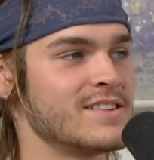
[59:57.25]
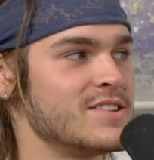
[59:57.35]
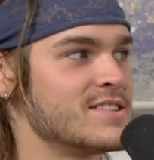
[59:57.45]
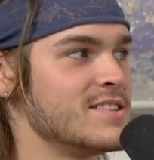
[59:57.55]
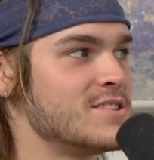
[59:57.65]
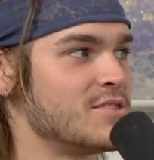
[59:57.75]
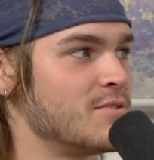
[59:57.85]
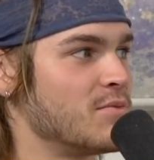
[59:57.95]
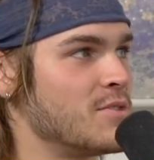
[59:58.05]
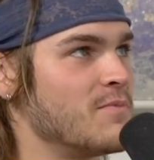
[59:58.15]
It's just these
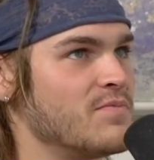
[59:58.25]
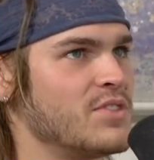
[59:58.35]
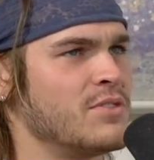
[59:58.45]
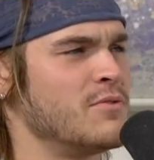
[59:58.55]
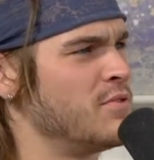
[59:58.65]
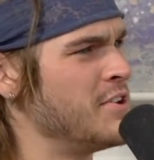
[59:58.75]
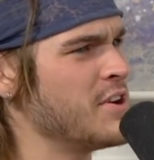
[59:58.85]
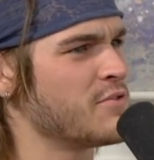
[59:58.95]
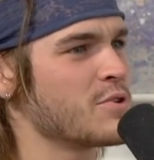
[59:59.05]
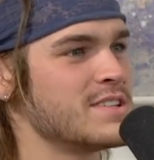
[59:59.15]

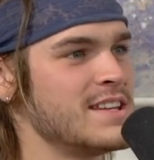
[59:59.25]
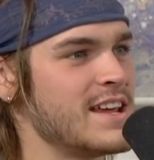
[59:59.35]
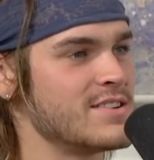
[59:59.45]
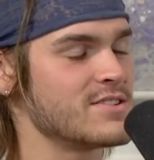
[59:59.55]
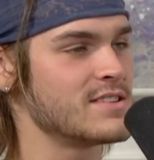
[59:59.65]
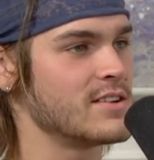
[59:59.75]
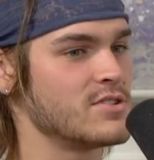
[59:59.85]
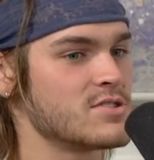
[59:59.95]
3 or 4 teenagers. They're just